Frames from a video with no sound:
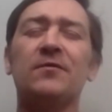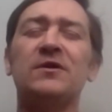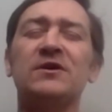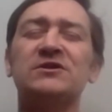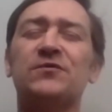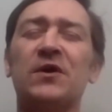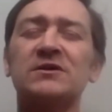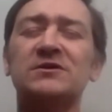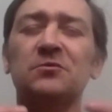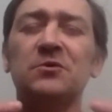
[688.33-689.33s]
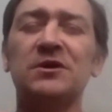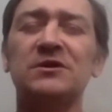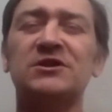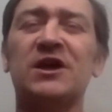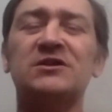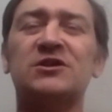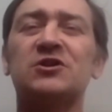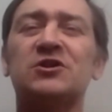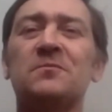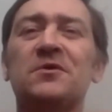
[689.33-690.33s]
these things that we
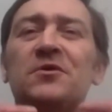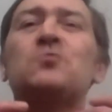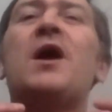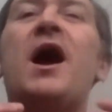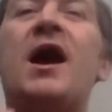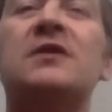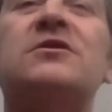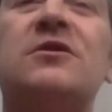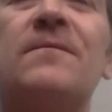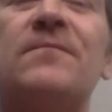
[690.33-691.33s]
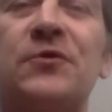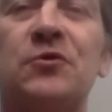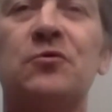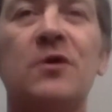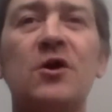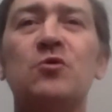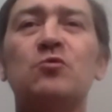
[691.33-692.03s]
sexism and that we had to come through.